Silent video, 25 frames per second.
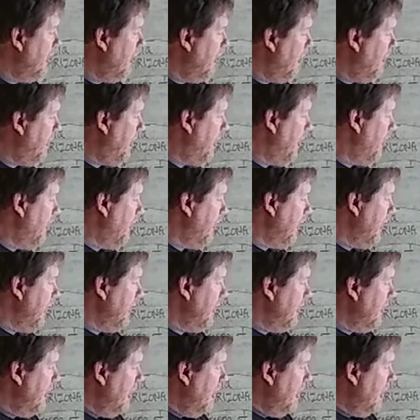
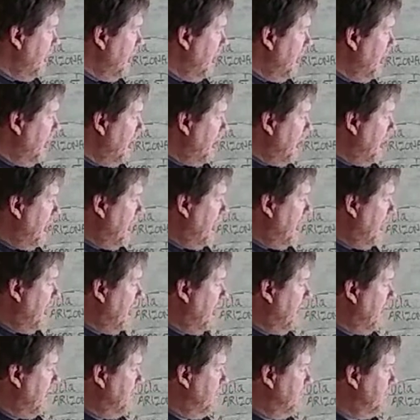opponent.
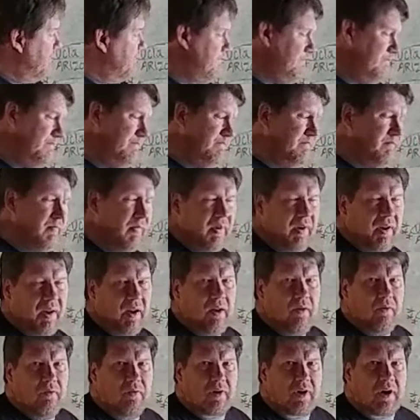Uh,
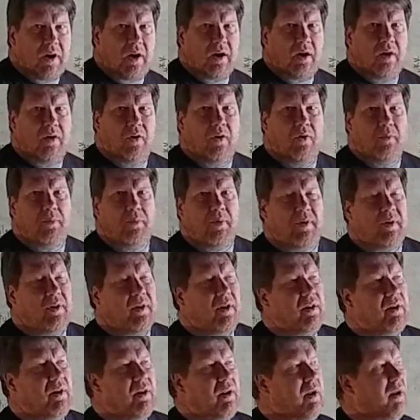yeah, we're kind of hoping
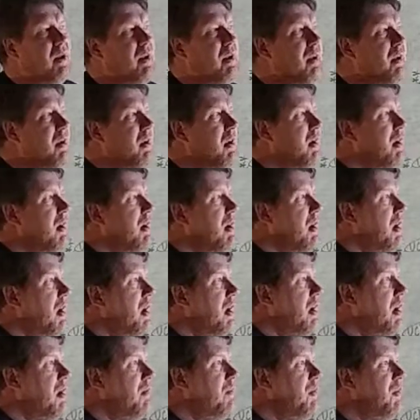that
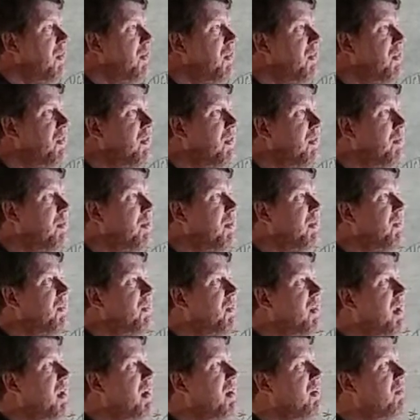uh, uh, Mississippi
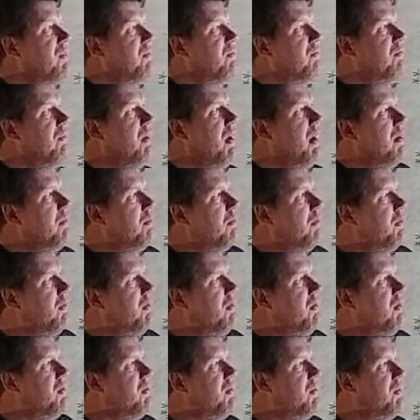State's able
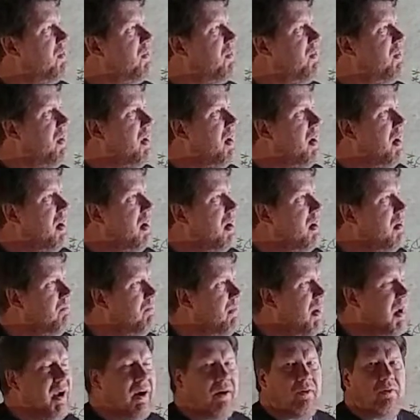to just uh,
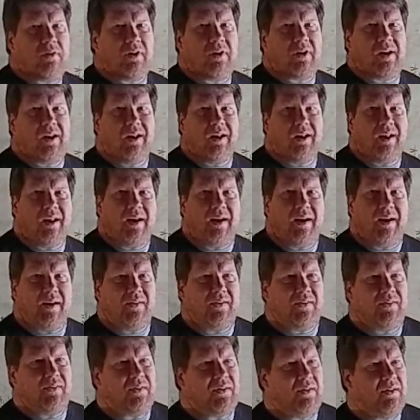
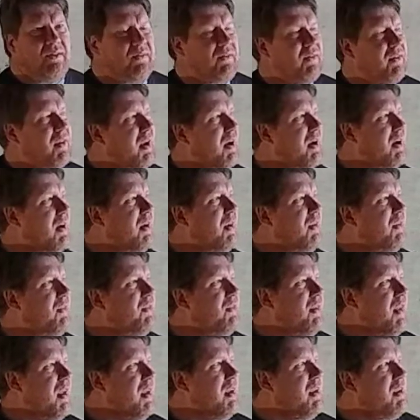outclass these
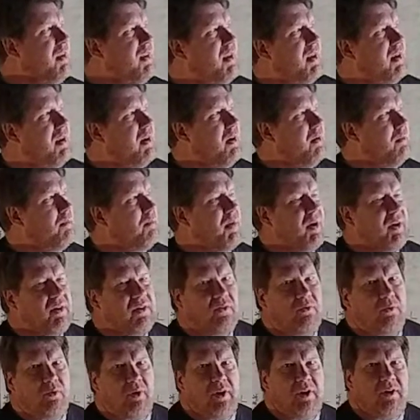guys, get up by
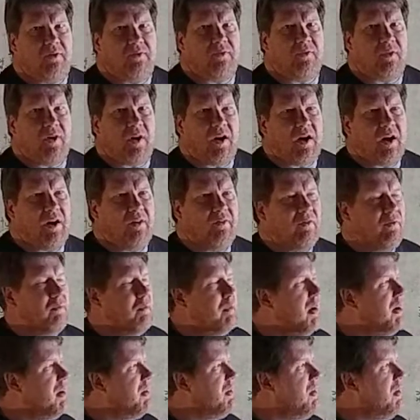25,
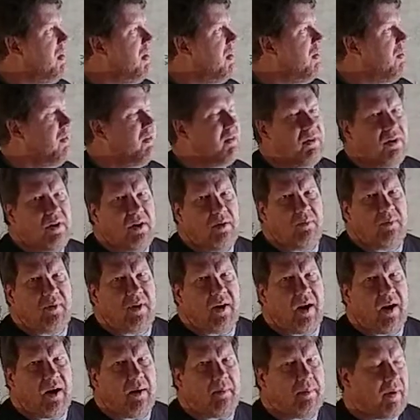and make the other team
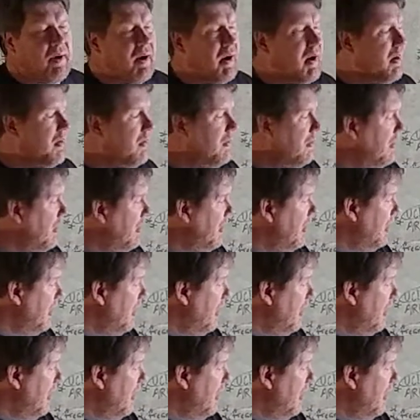tap out.